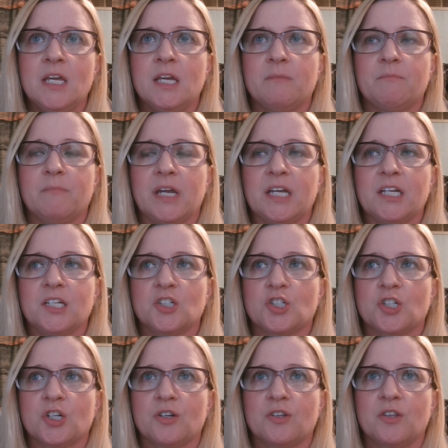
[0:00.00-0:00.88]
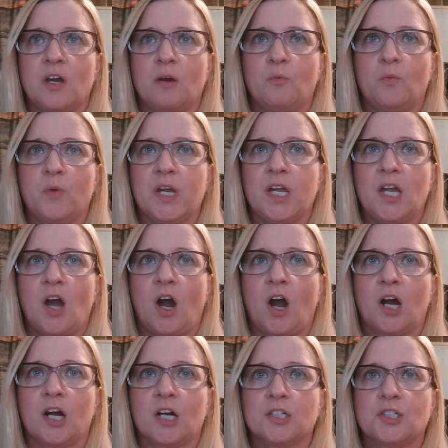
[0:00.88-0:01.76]
making sure that we
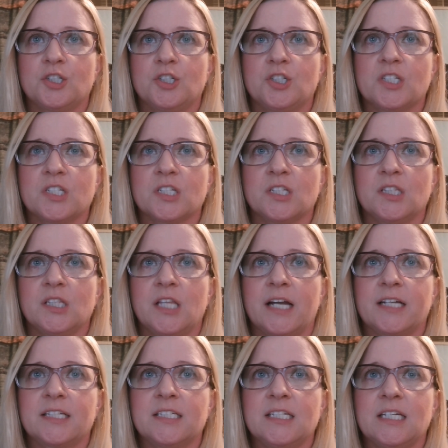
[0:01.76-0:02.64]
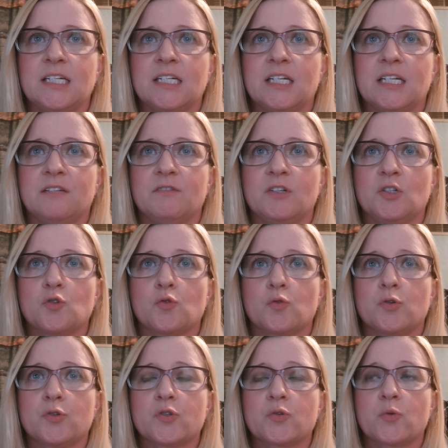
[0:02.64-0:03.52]
are selecting
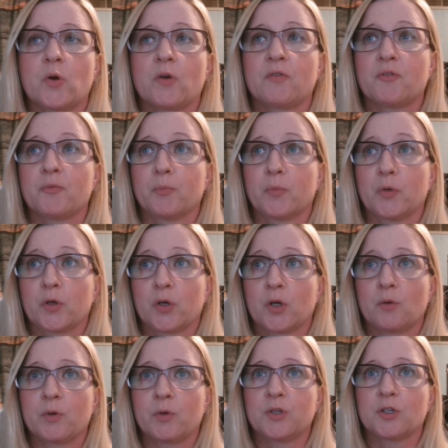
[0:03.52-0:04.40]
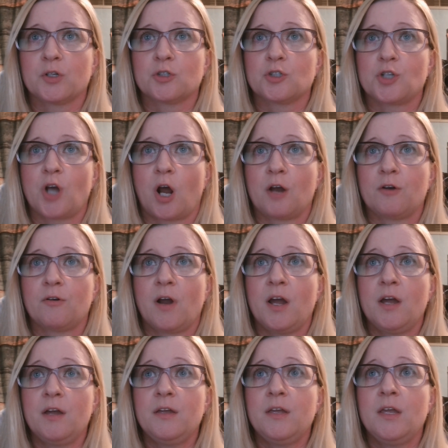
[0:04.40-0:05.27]
individuals who are familiar with your
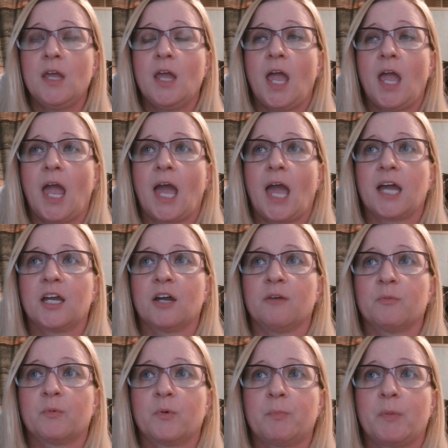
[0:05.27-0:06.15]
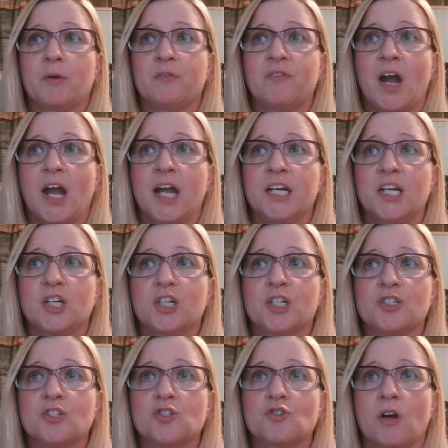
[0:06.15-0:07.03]
genre and can provide
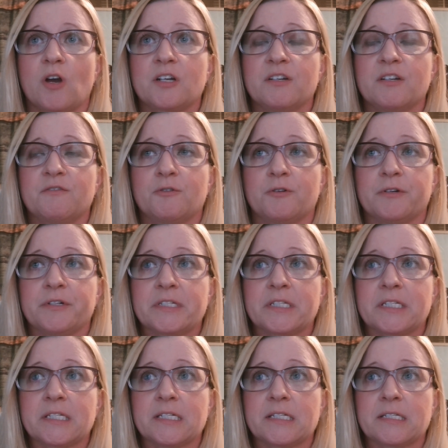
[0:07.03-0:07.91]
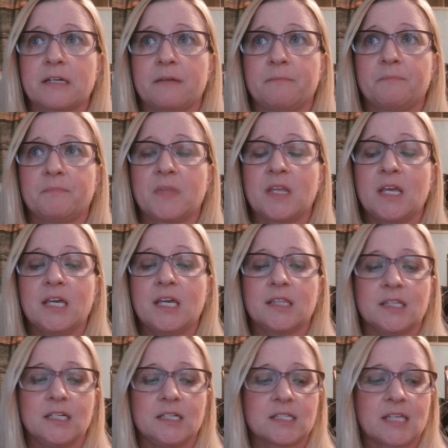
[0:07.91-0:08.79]
constructive criticism.
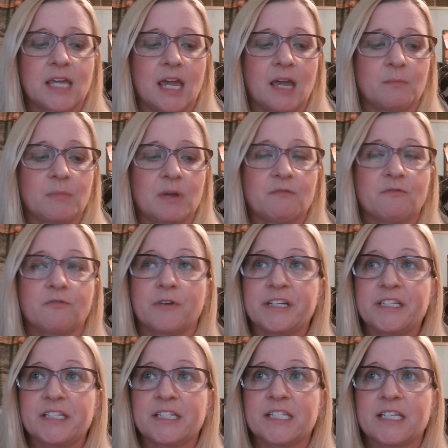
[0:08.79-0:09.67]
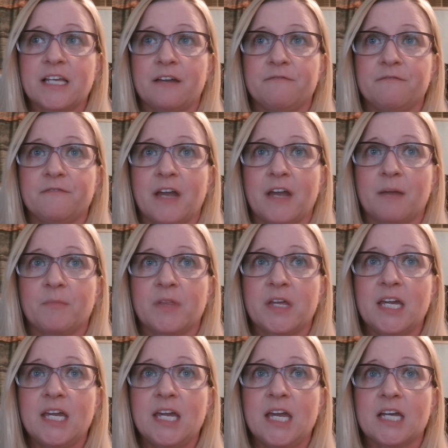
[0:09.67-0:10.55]
These can be friends and
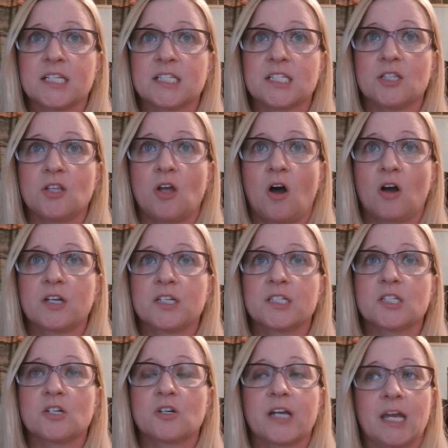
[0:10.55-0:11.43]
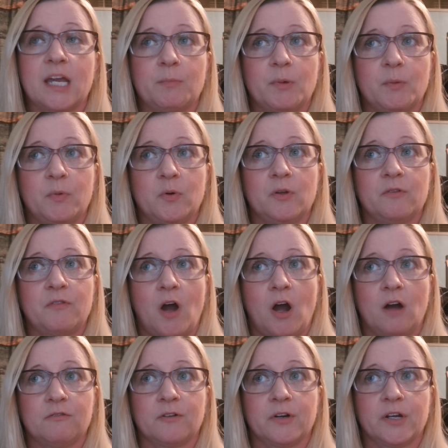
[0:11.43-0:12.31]
family as long as they're capable of
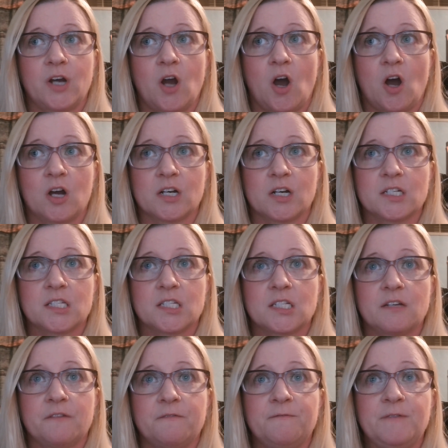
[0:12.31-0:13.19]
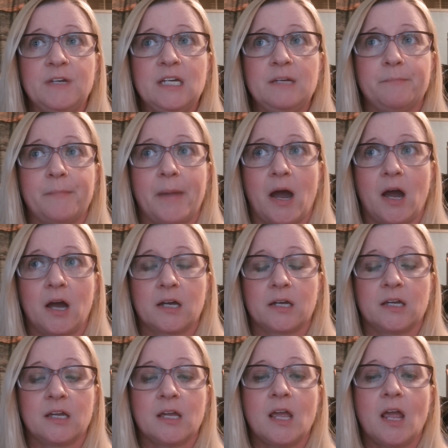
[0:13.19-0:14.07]
offering honest
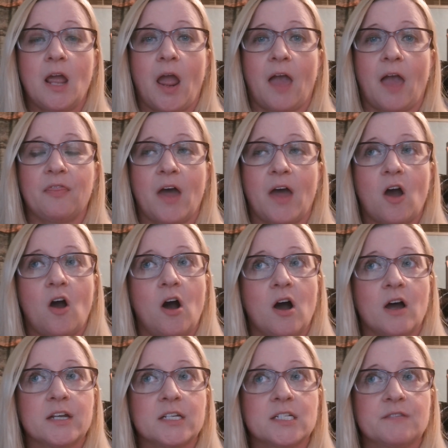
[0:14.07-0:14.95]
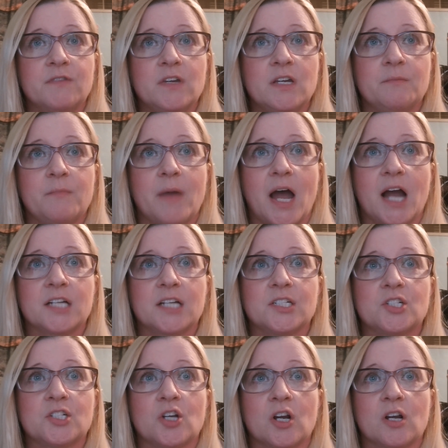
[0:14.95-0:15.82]
feedback. And that honest feedback
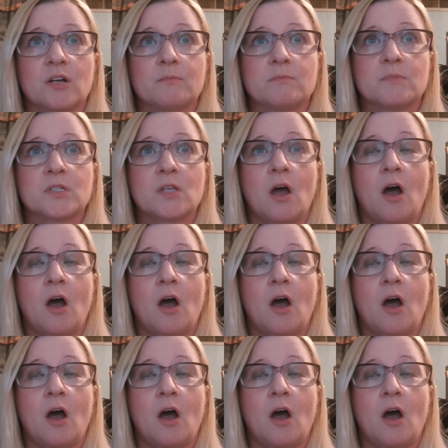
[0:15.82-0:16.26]
depends